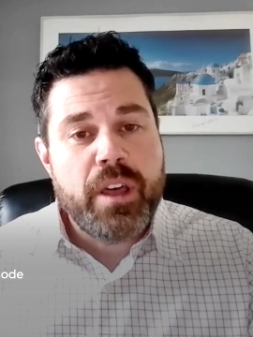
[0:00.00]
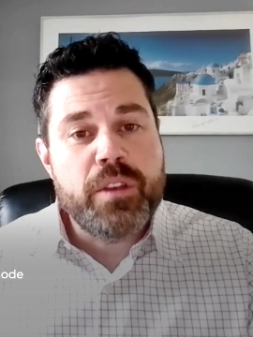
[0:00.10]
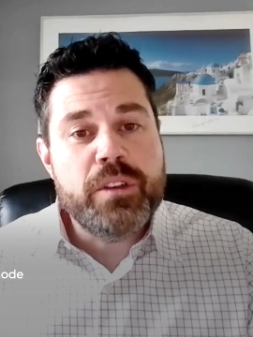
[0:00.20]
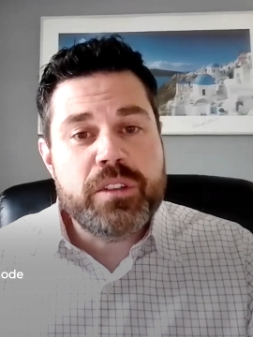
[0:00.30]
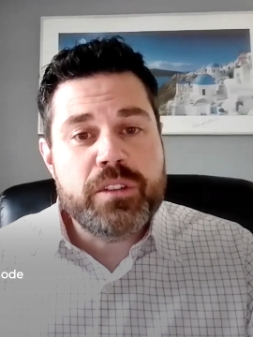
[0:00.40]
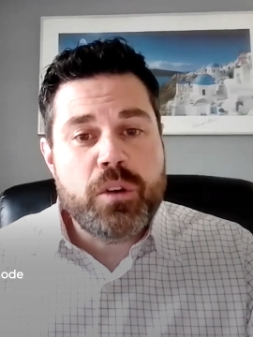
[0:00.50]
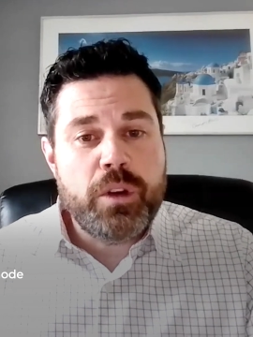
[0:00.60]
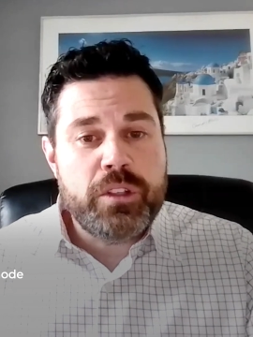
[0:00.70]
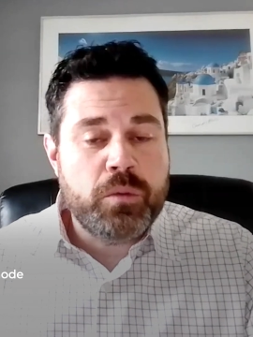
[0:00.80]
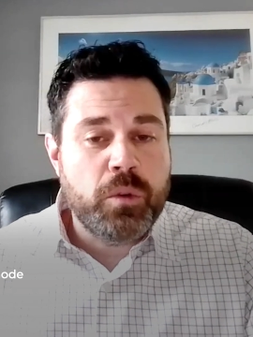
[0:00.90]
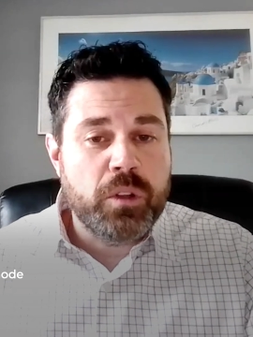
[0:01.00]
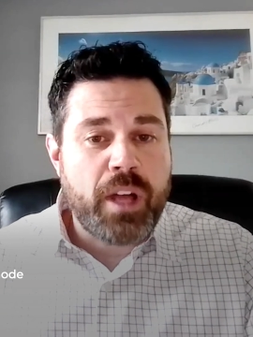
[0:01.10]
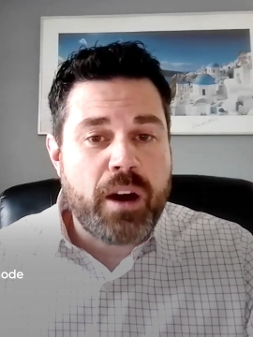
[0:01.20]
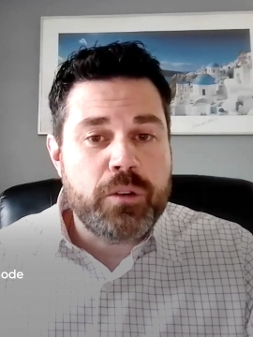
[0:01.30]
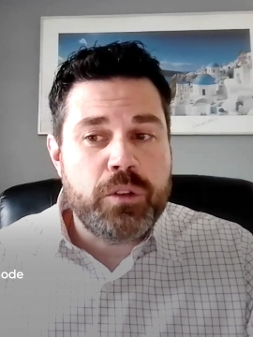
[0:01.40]
This is going to
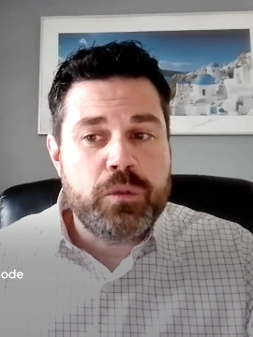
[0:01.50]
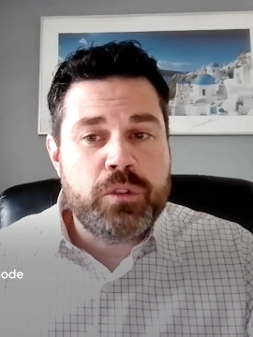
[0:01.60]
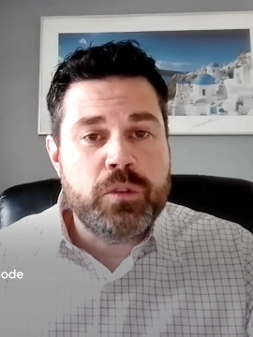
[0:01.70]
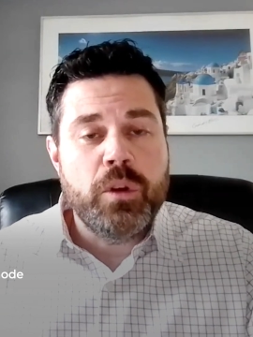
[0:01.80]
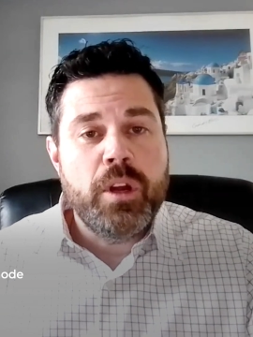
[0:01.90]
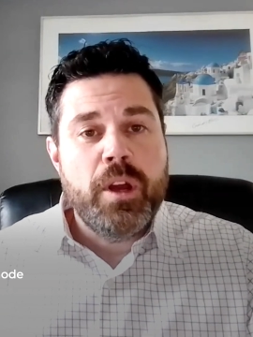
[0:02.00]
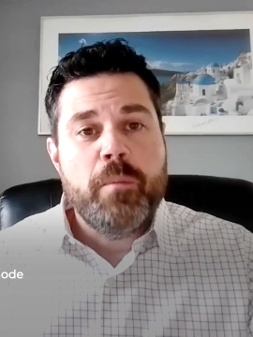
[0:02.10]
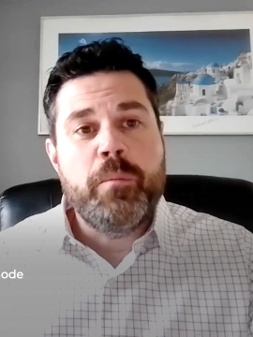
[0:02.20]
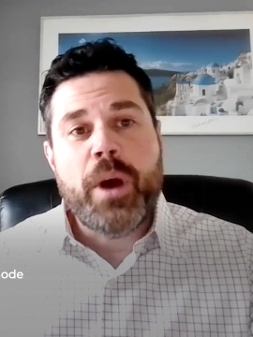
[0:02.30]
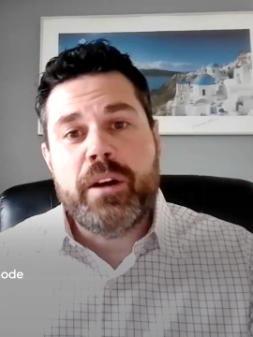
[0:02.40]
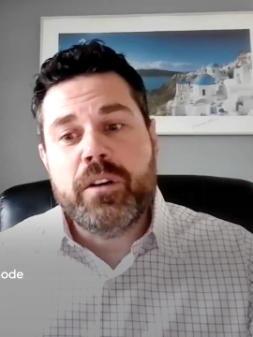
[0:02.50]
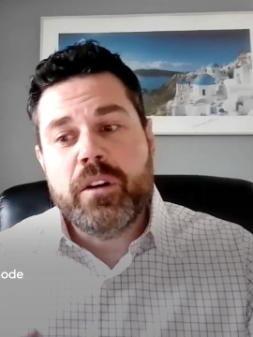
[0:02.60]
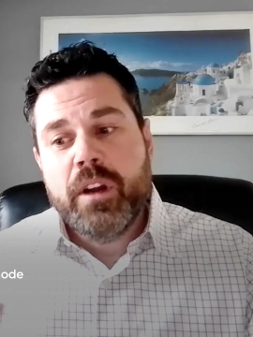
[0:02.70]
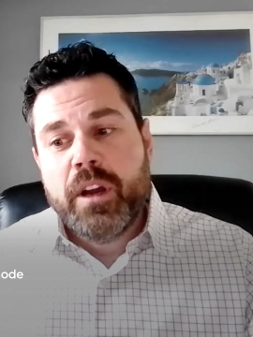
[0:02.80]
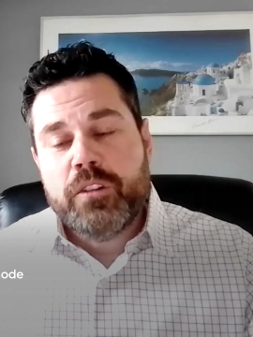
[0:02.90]
allow you to
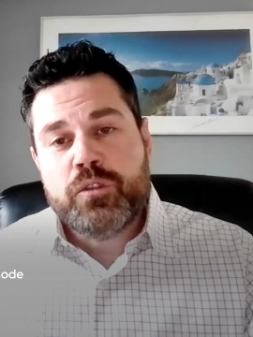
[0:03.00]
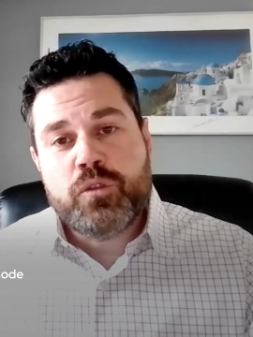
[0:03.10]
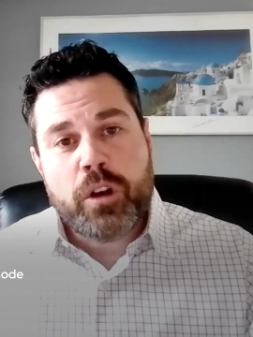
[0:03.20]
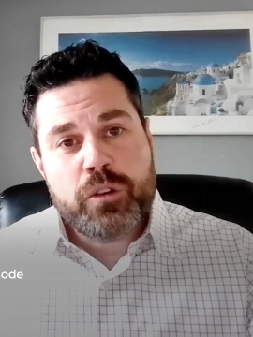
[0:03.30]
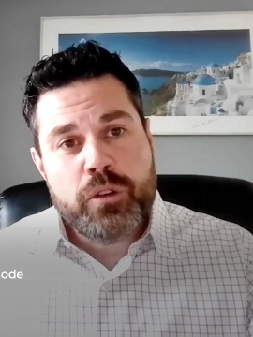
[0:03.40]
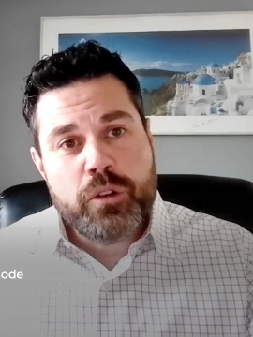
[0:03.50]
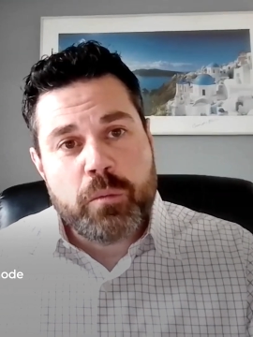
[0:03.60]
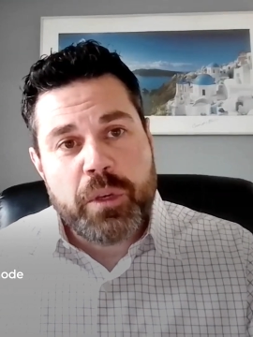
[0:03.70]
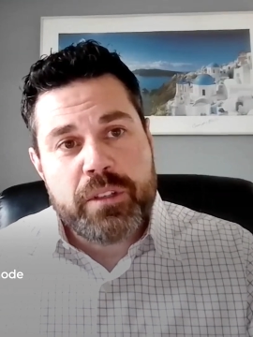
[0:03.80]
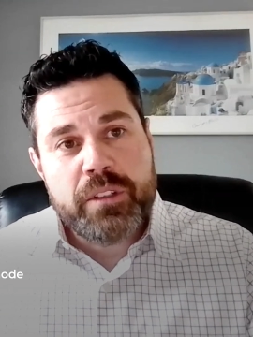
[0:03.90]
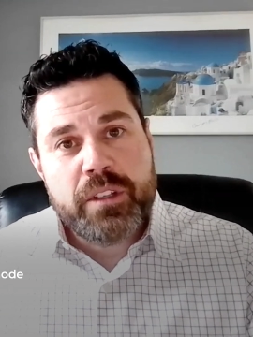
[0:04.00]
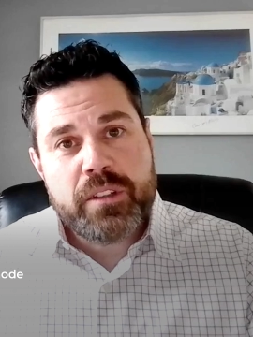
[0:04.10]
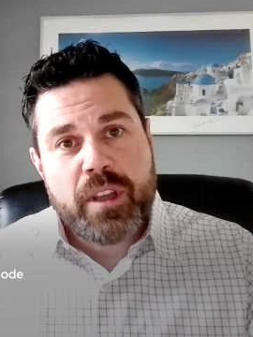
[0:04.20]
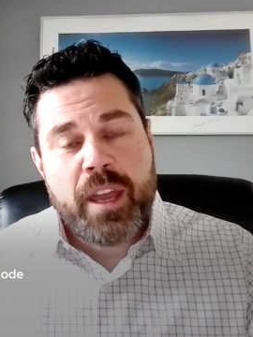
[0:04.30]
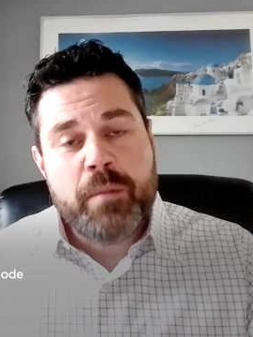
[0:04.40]
better structure your
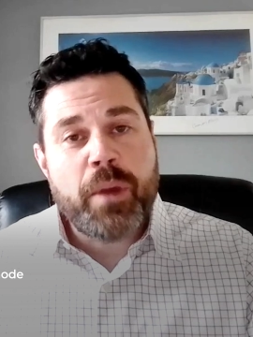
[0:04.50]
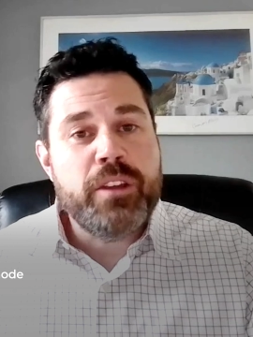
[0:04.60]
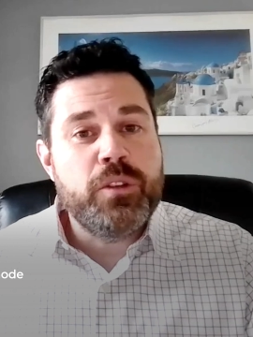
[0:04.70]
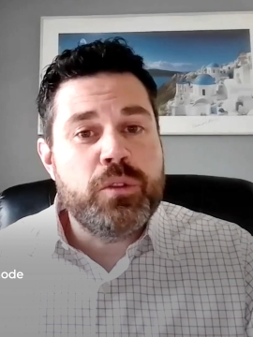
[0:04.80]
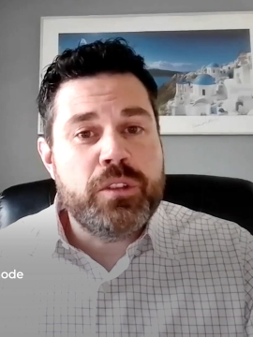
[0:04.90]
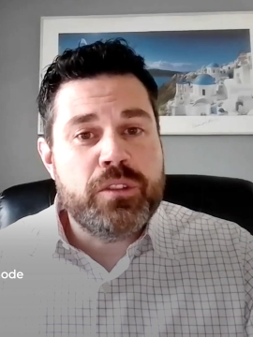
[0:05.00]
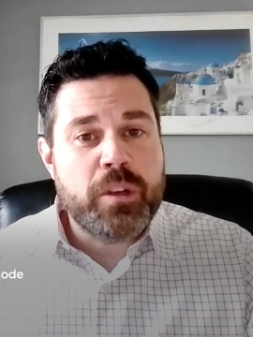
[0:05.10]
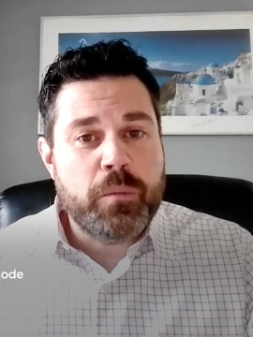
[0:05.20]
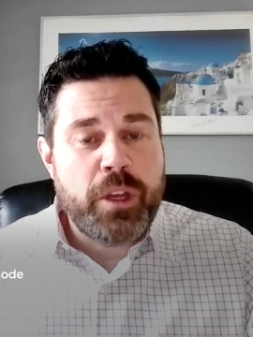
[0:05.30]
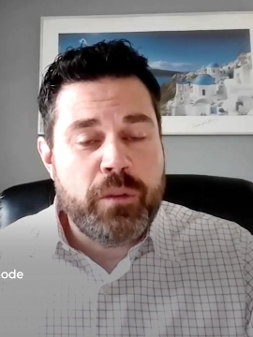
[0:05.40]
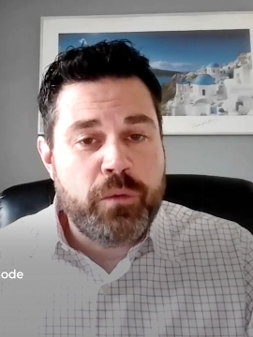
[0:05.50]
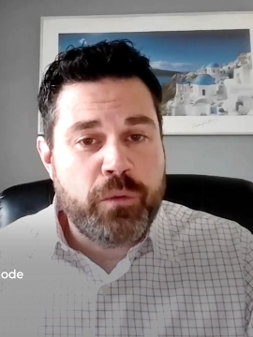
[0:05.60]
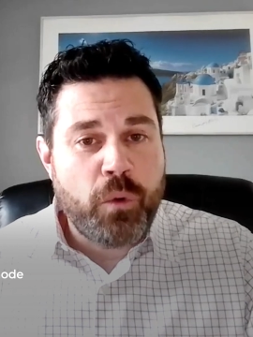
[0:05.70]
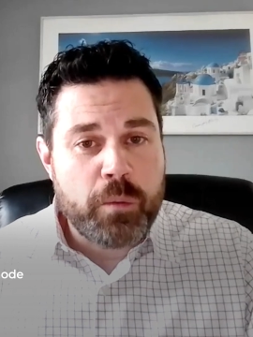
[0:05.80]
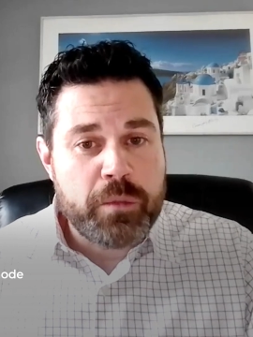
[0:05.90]
business, and by using some
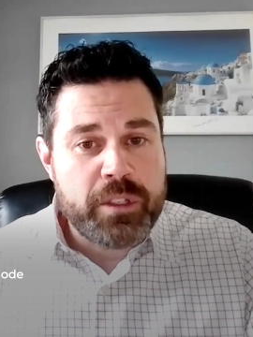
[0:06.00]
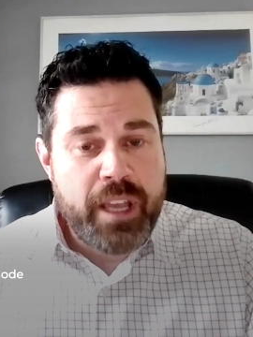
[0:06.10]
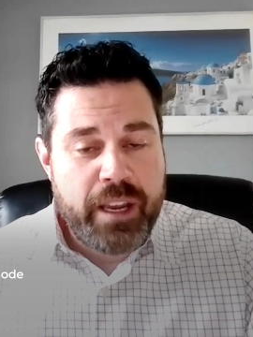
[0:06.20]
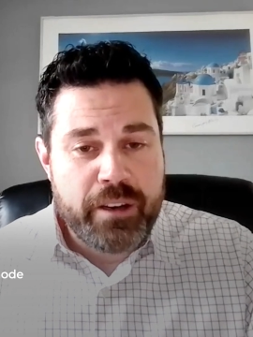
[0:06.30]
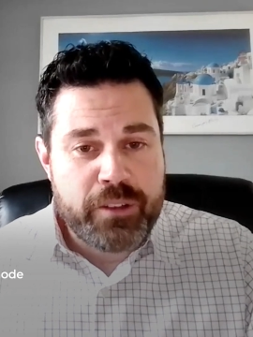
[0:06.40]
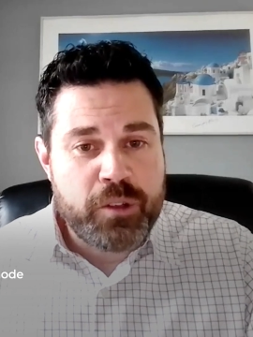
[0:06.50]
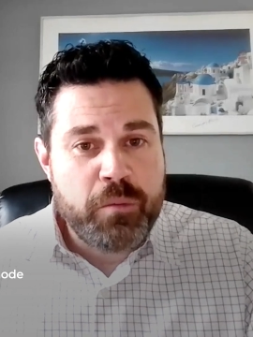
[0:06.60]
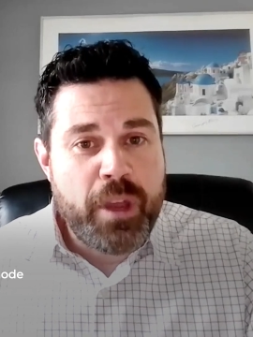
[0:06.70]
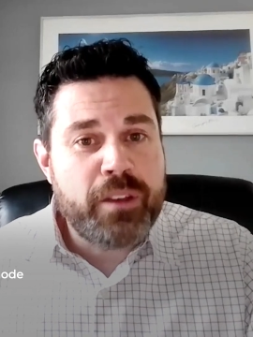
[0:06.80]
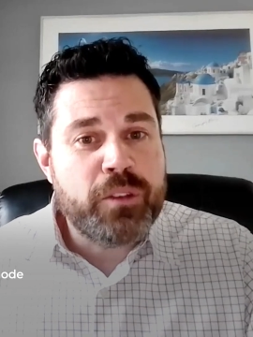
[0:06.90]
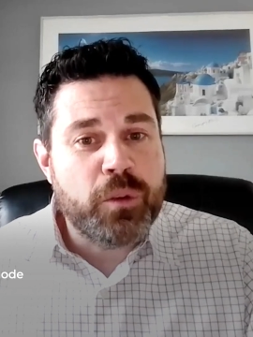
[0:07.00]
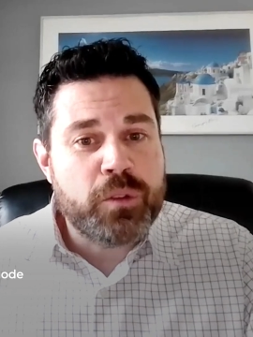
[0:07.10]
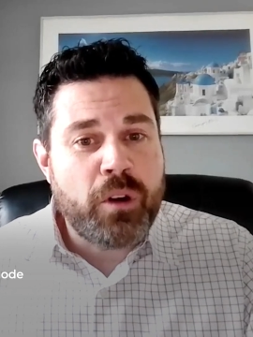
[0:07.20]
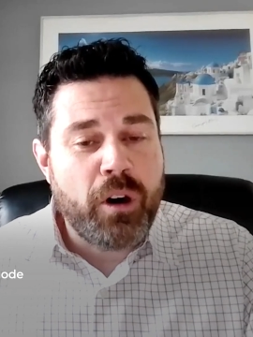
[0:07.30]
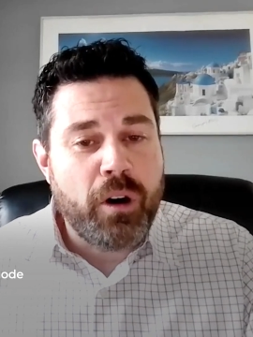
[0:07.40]
informed data to make those
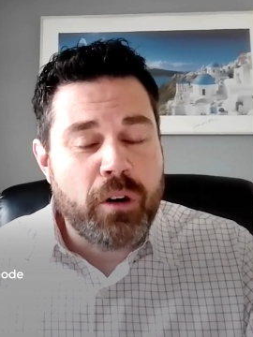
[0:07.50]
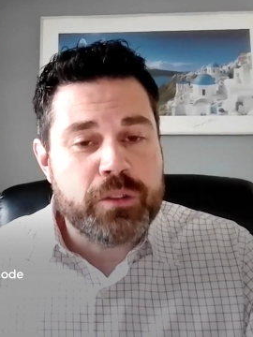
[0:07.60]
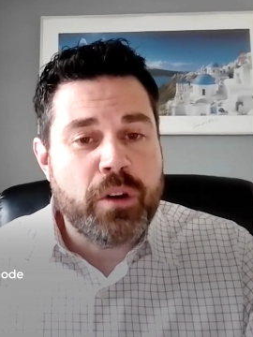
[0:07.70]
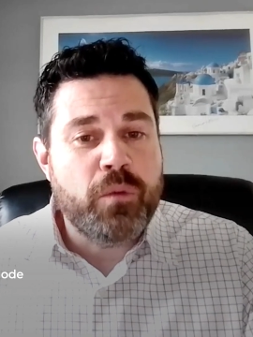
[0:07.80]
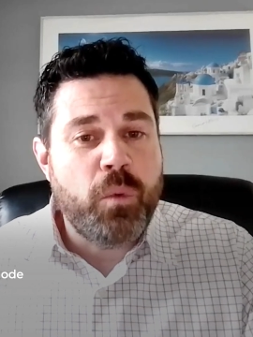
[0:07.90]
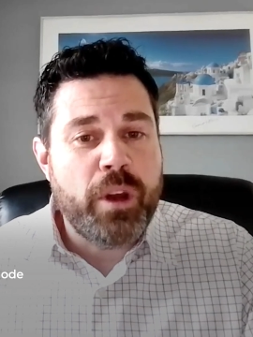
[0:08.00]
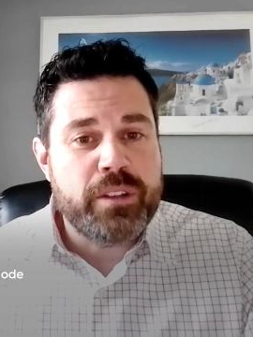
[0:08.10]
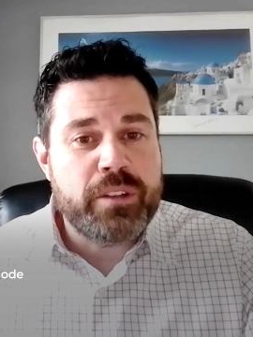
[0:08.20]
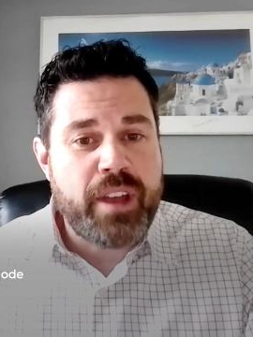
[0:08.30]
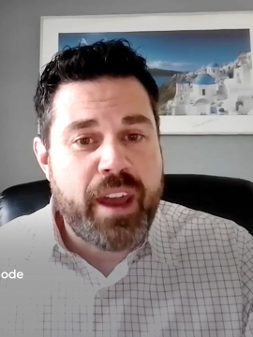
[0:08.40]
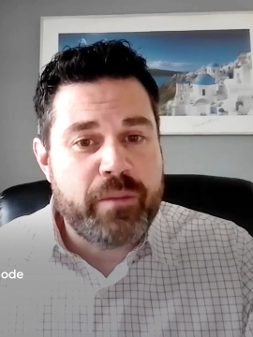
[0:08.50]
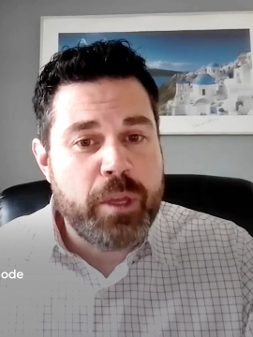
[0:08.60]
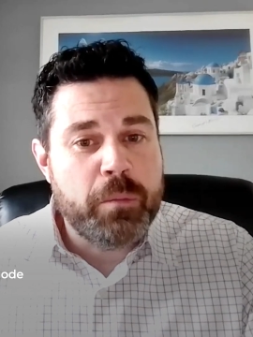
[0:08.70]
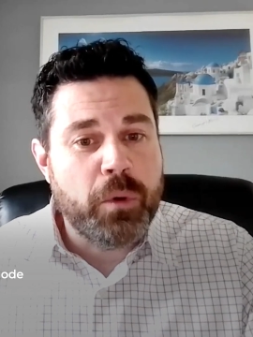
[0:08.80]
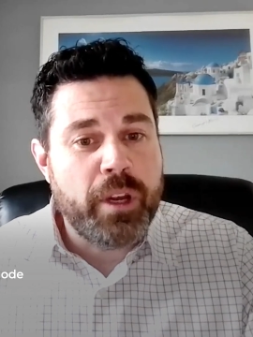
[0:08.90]
calls of when to staff
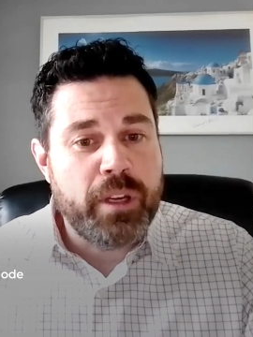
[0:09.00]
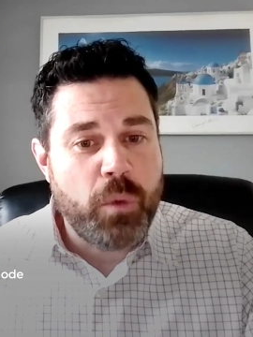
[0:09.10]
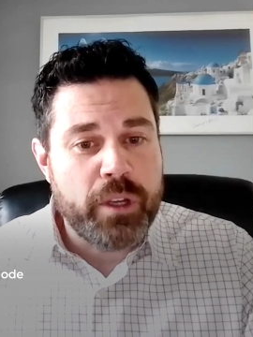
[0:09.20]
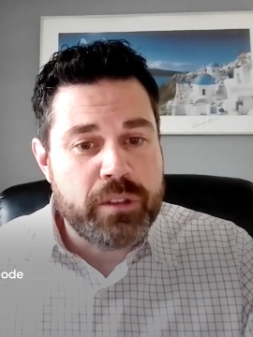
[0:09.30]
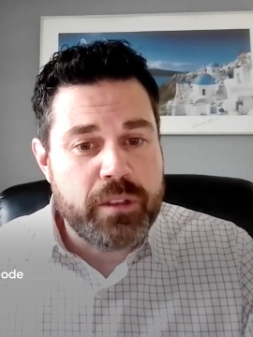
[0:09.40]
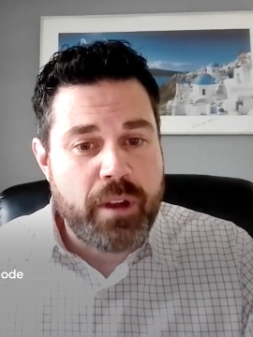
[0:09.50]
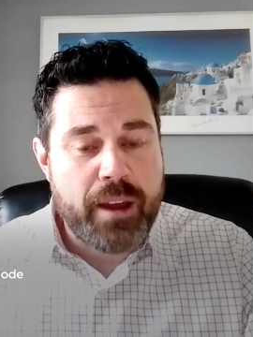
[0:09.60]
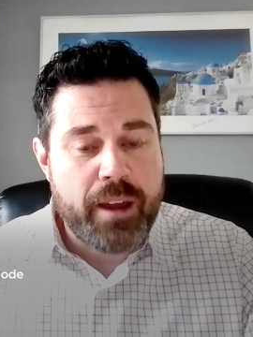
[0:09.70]
people and when to not.